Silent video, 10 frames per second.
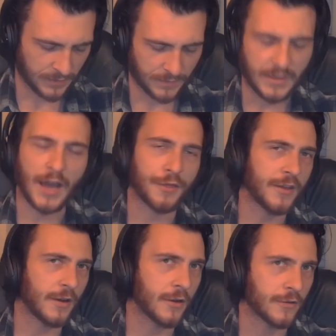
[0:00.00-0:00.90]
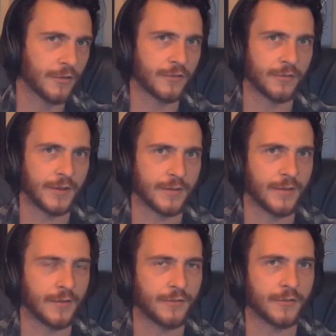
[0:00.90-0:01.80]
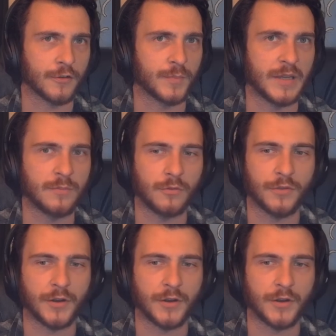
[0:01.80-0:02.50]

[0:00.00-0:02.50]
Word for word: Yeah, I think artists like this are people